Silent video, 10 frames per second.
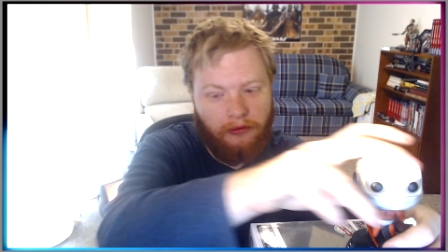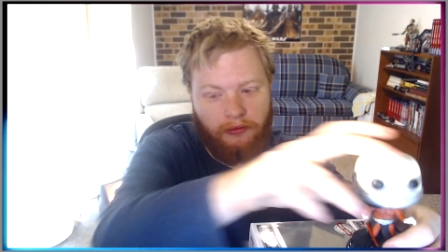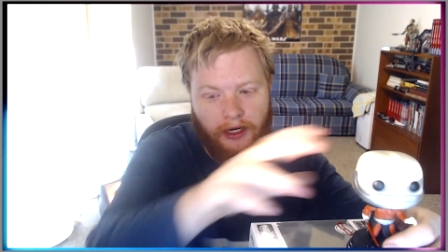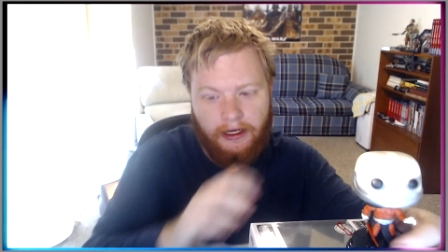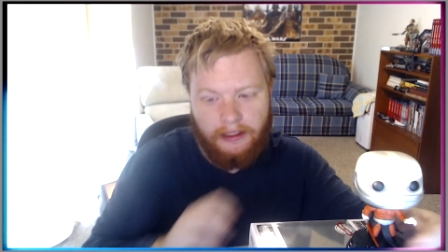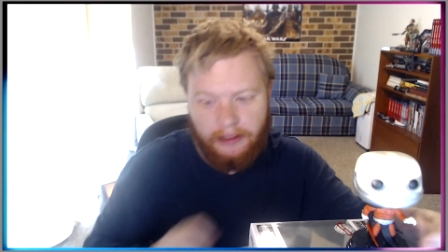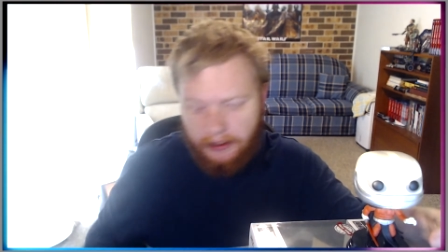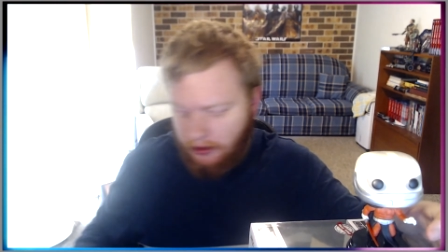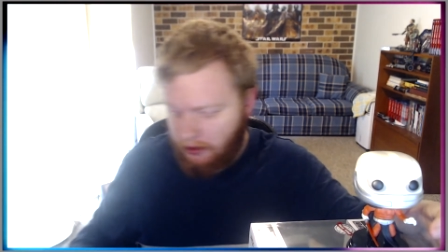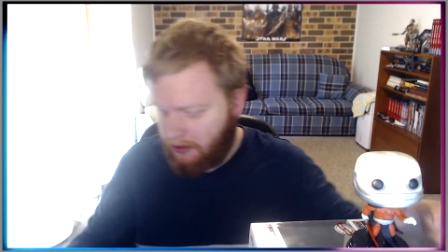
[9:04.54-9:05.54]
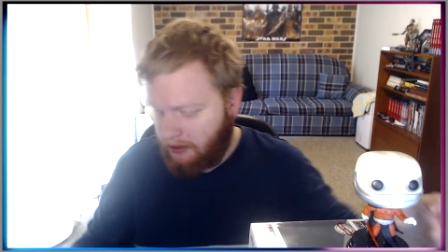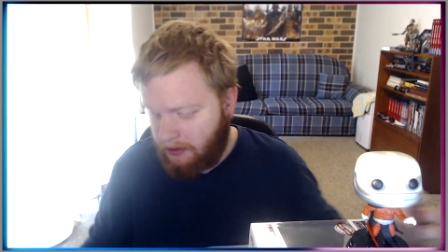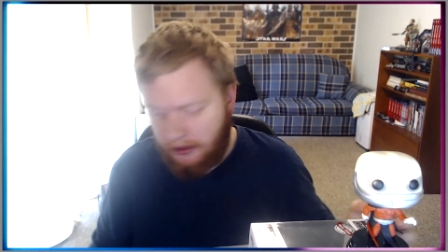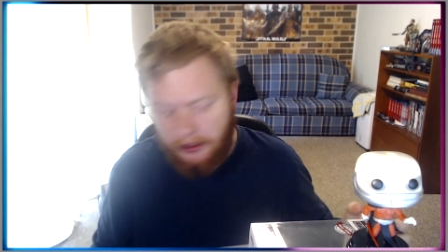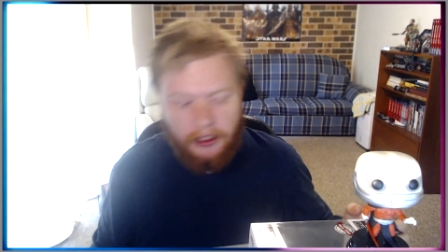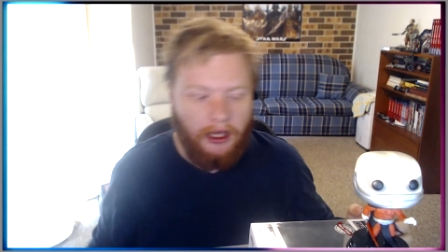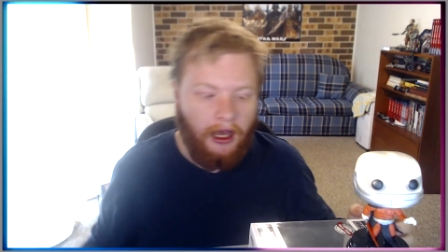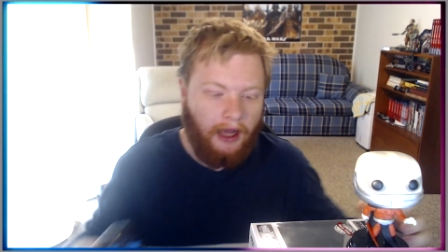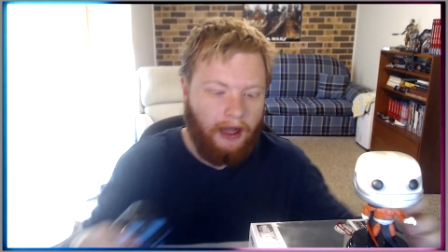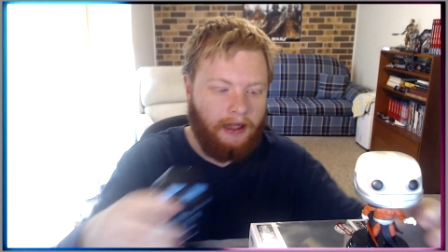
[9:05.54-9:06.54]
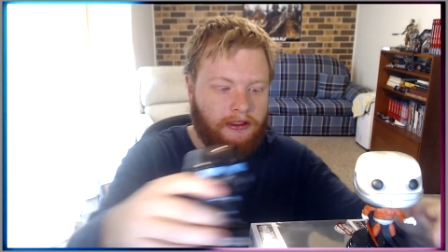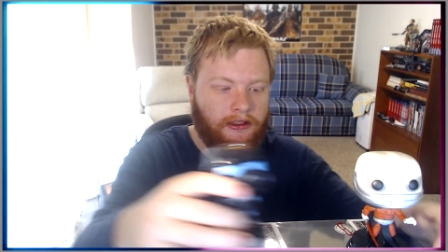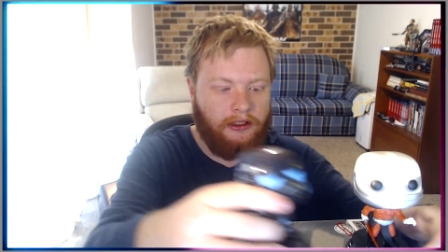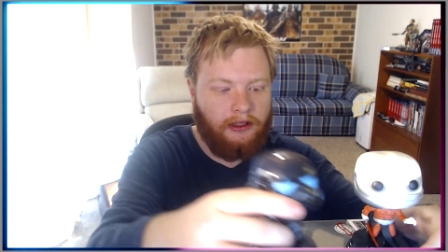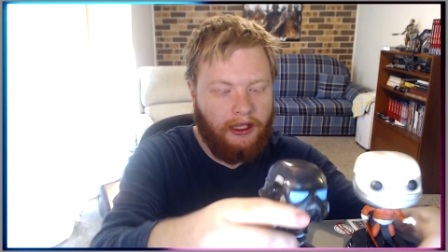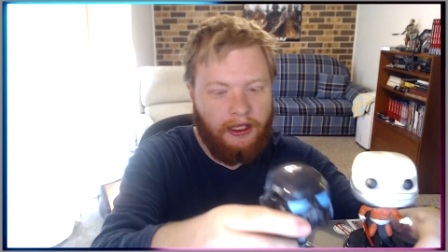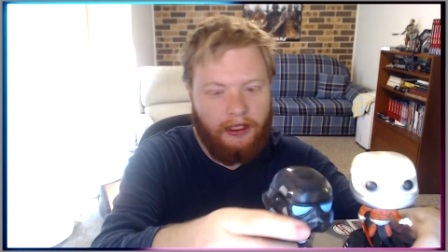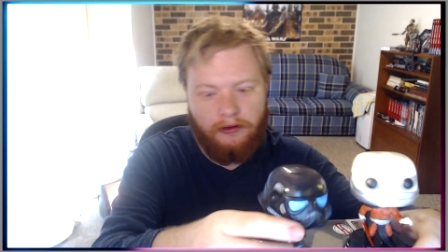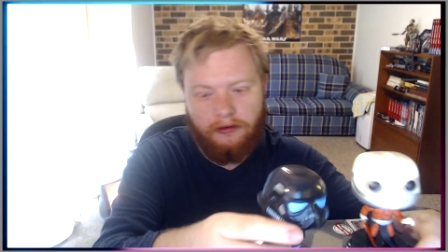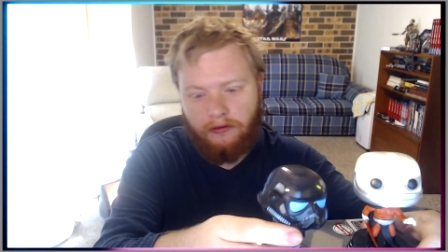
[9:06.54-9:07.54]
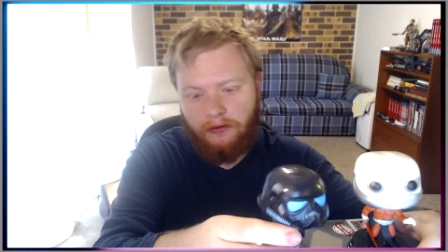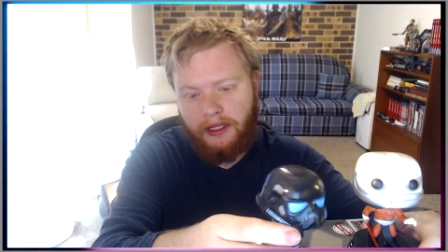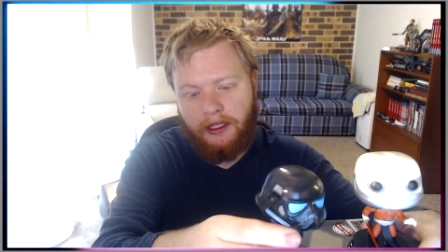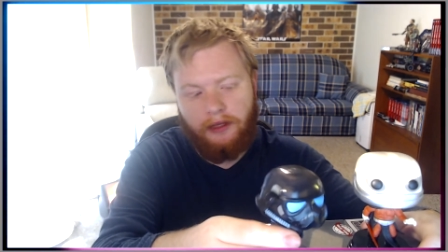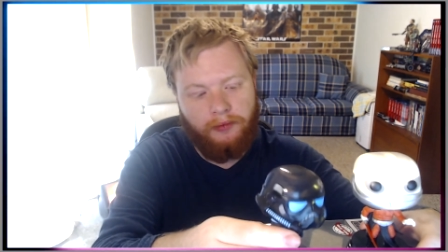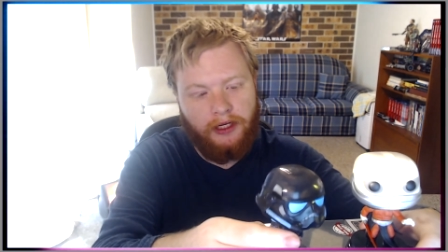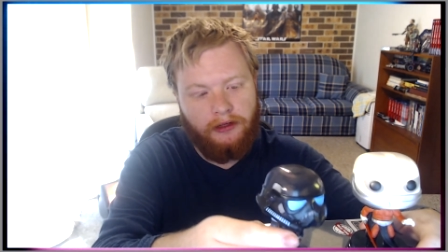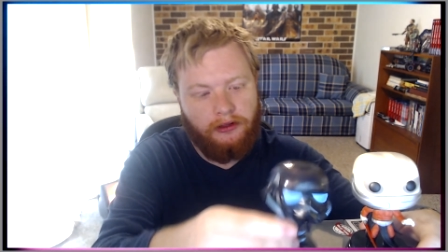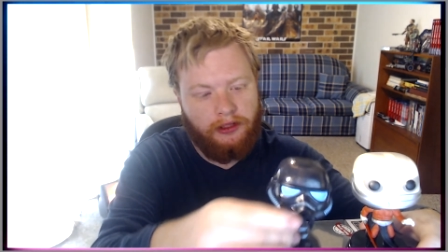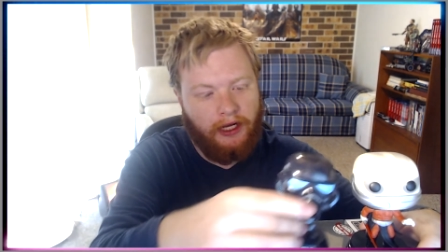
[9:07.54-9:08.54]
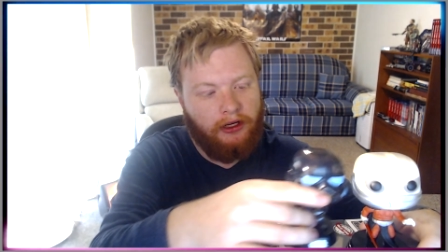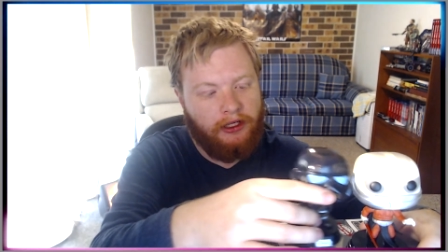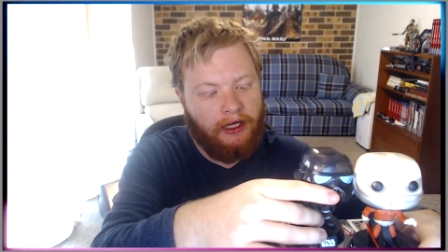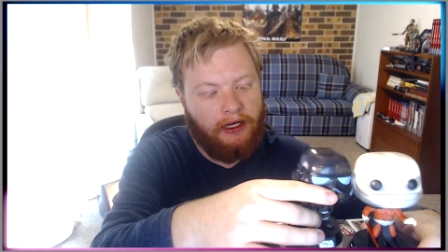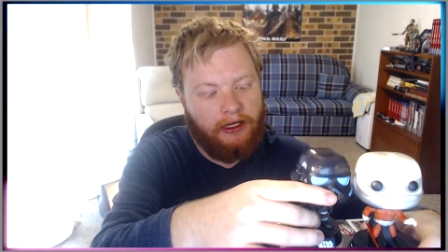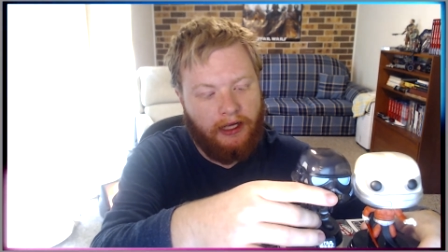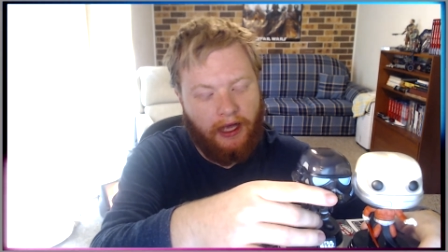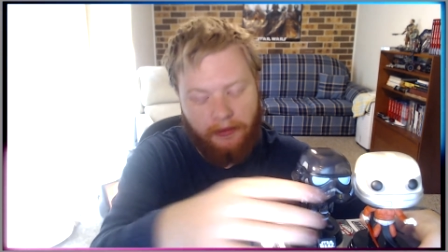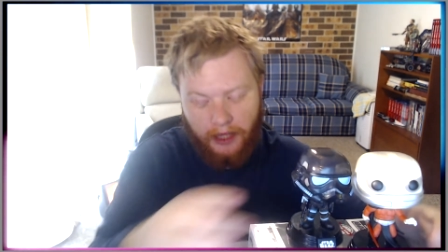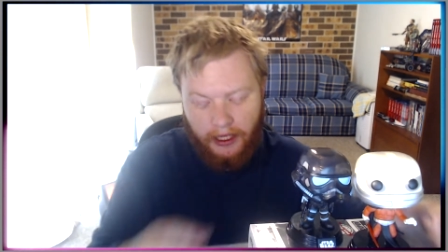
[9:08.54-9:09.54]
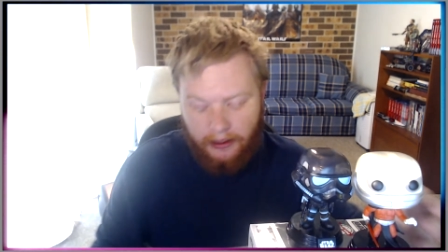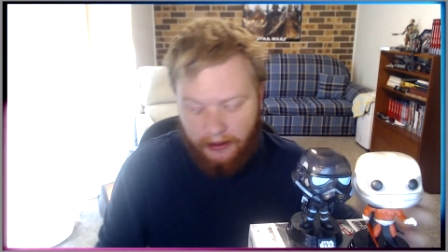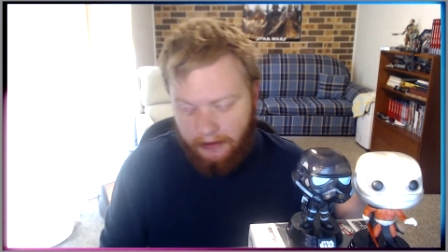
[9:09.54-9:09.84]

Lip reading: branding on it. And when the Imperial Shadow Guard came out,